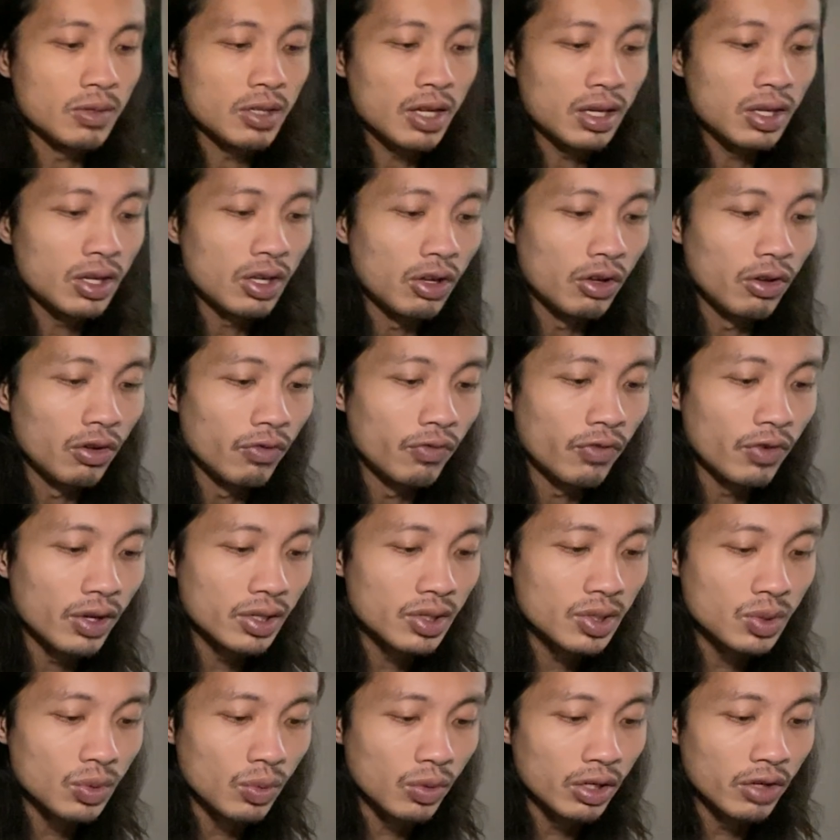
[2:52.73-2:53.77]
like you've
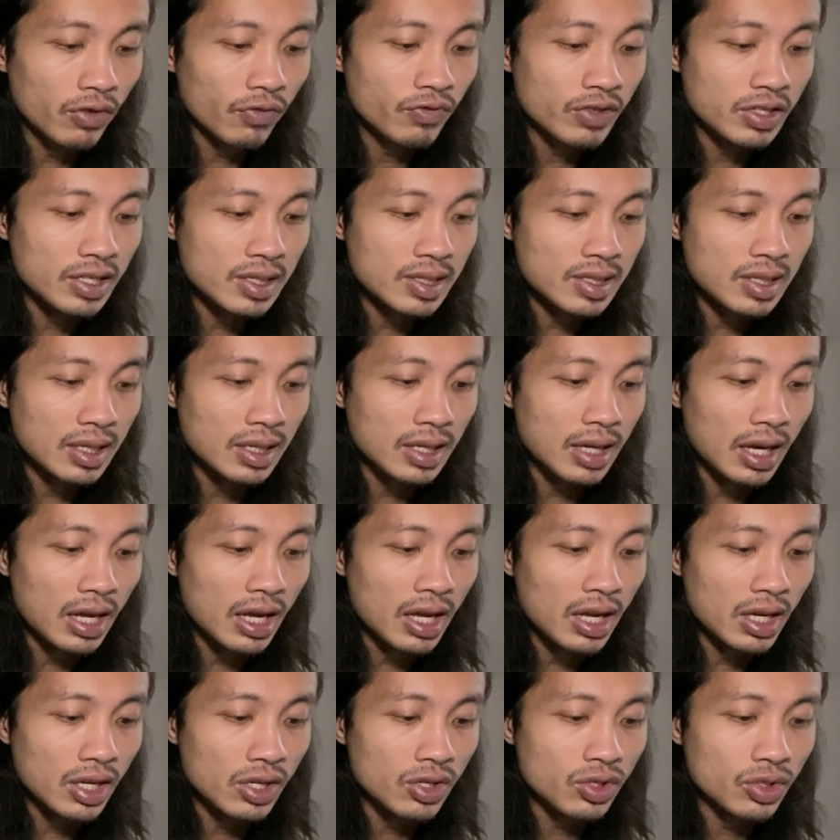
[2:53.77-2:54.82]
sort of
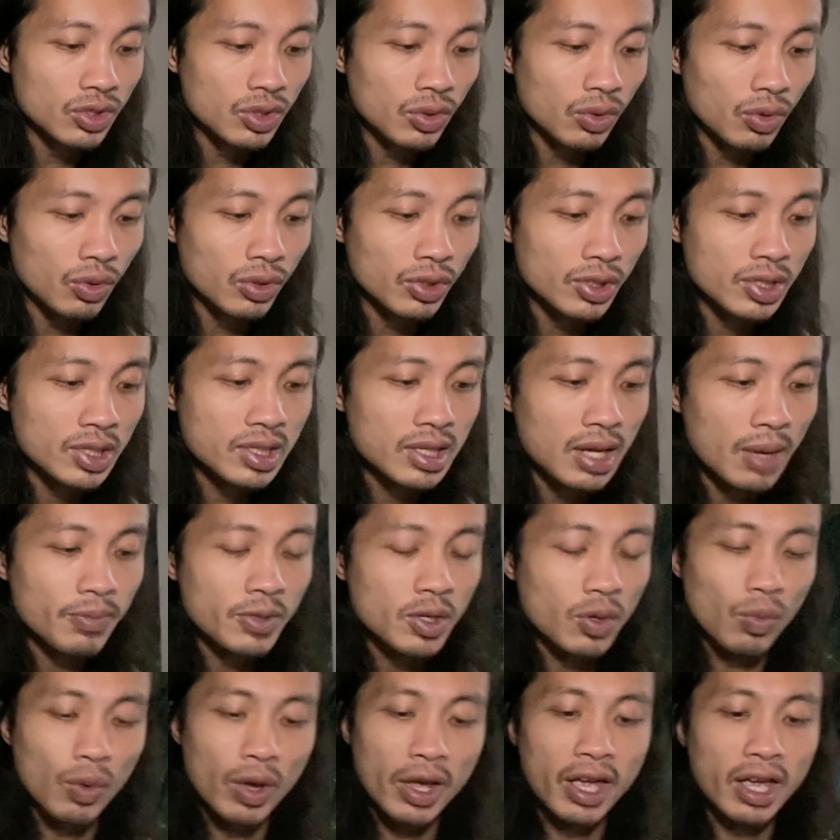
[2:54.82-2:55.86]
disengaged or stepped
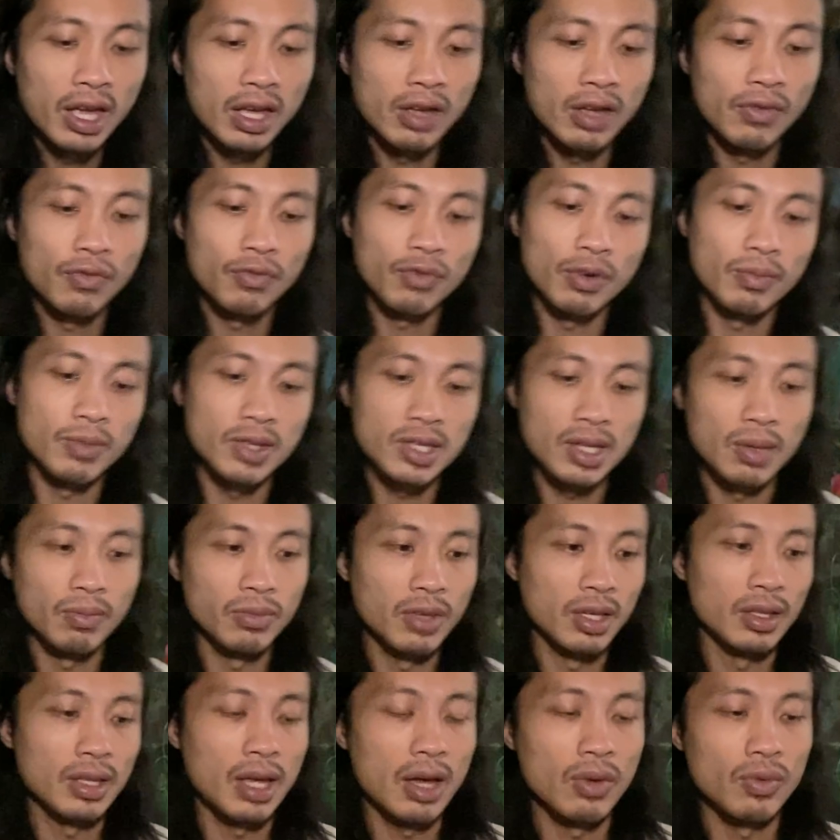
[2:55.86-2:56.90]
away from
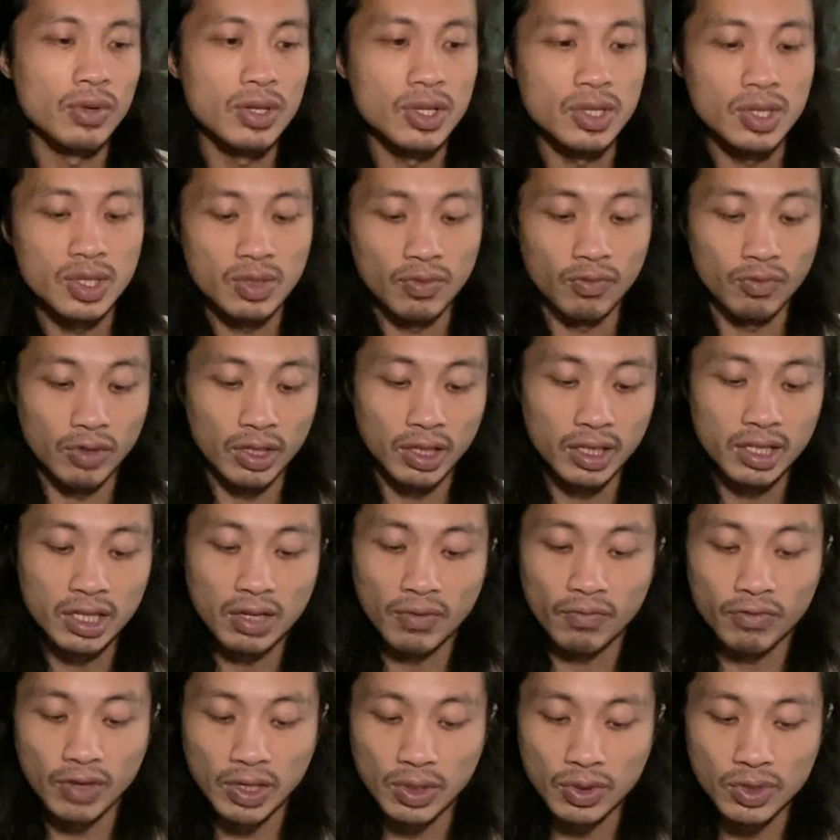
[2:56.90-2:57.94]
something that was really
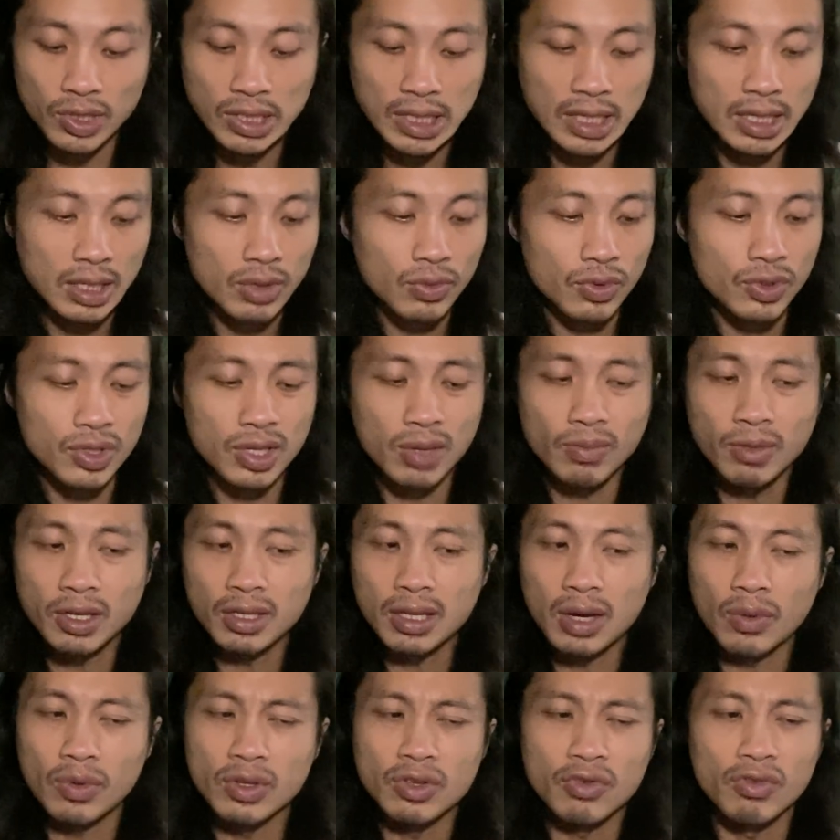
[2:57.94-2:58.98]
confusing or something
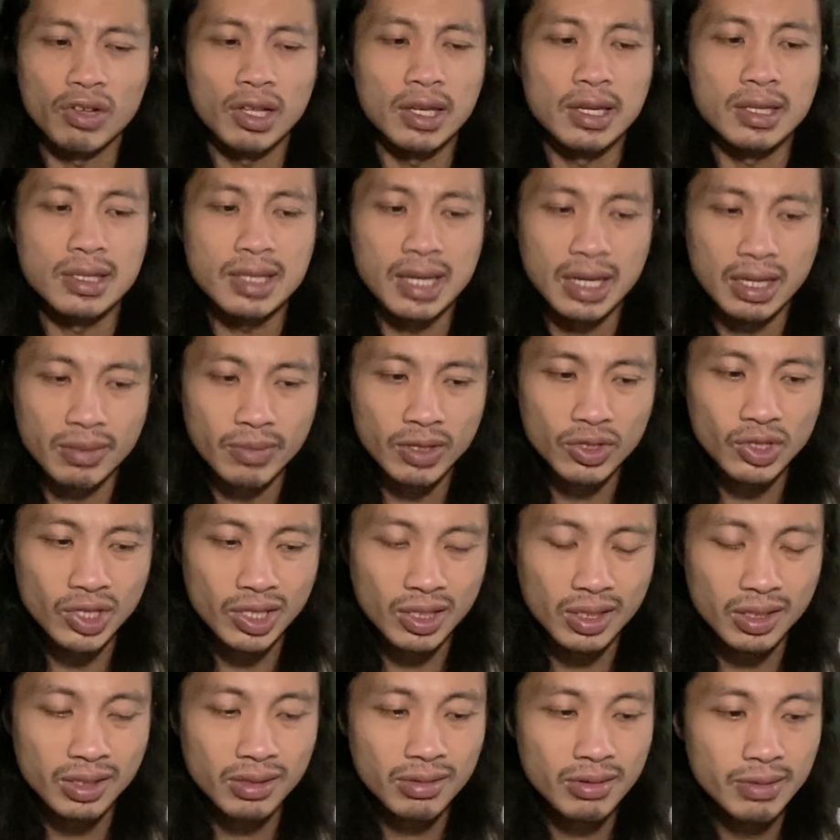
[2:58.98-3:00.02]
that was really
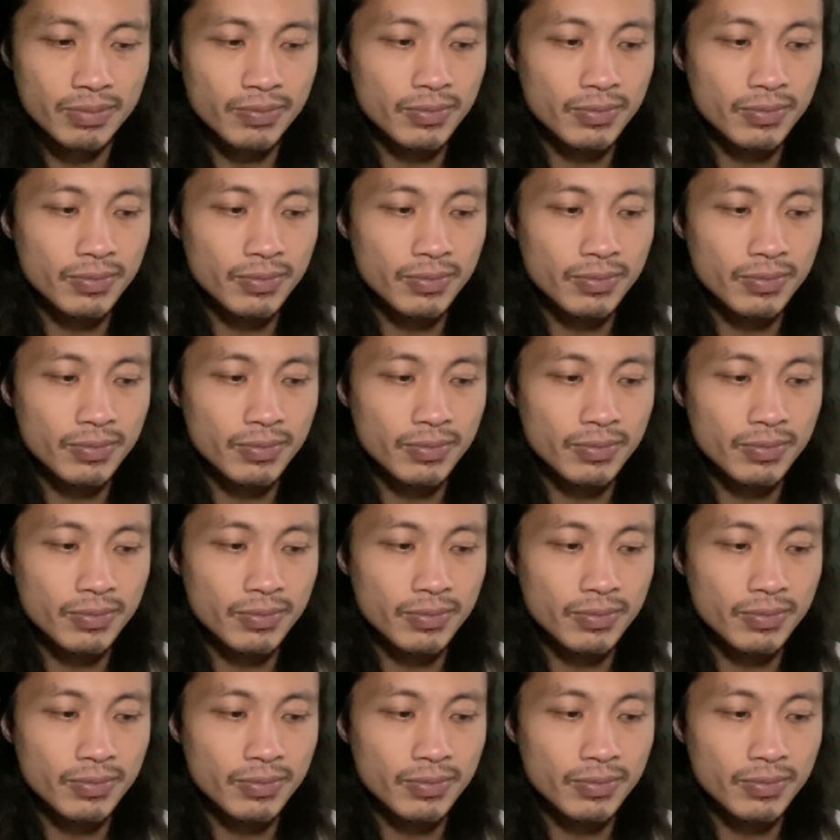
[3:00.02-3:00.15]
damaging.